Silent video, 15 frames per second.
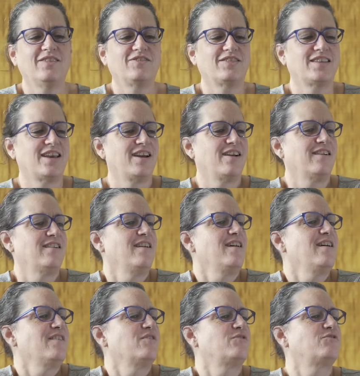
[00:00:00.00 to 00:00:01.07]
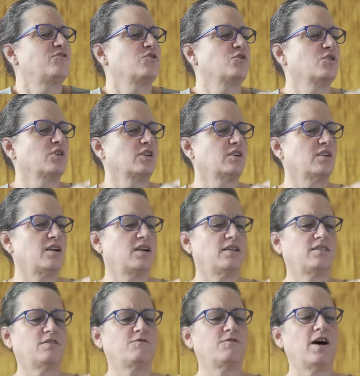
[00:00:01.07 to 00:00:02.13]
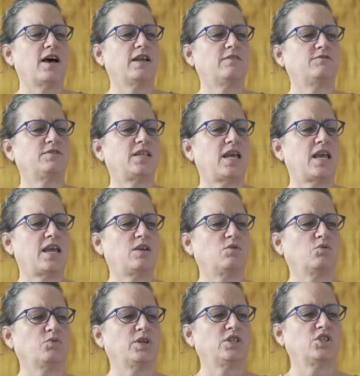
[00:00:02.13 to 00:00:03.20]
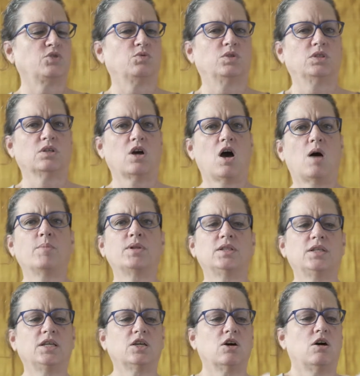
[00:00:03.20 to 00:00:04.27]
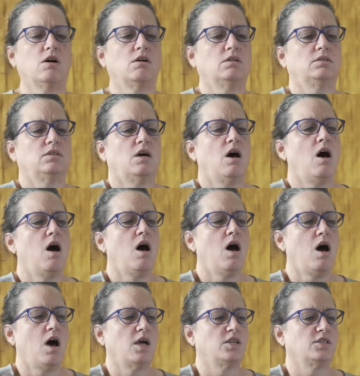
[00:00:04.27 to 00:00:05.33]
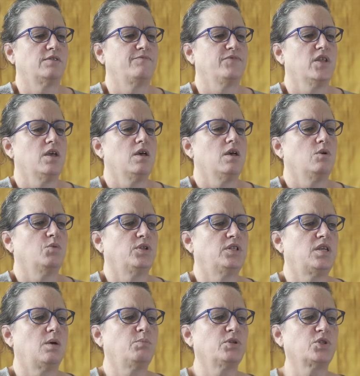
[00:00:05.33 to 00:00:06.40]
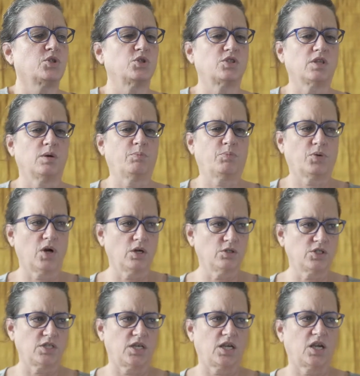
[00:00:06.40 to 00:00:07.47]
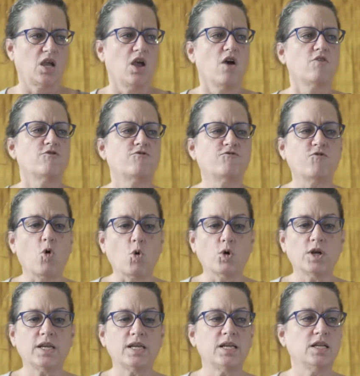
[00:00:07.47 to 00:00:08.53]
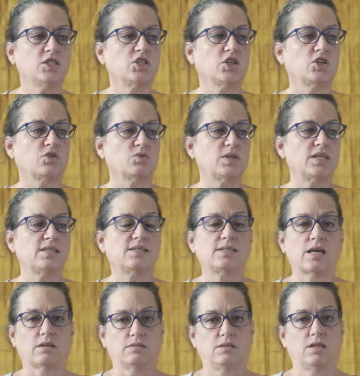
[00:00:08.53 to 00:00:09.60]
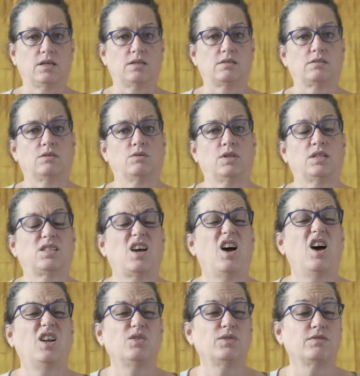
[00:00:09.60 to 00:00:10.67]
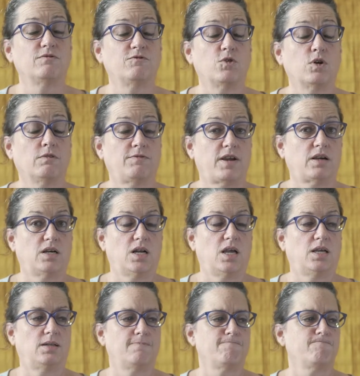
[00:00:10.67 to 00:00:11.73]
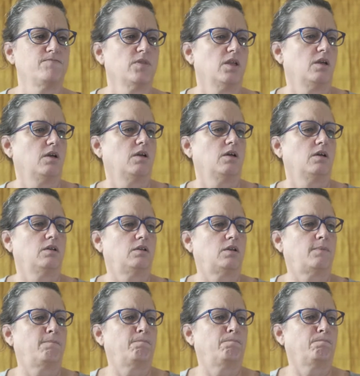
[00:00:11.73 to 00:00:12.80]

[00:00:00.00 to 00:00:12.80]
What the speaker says: there for the 5-day ritual commonly called the Hajj, with temperatures approaching 40 degrees Celsius. Oh, that's 104 Fahrenheit. Yep.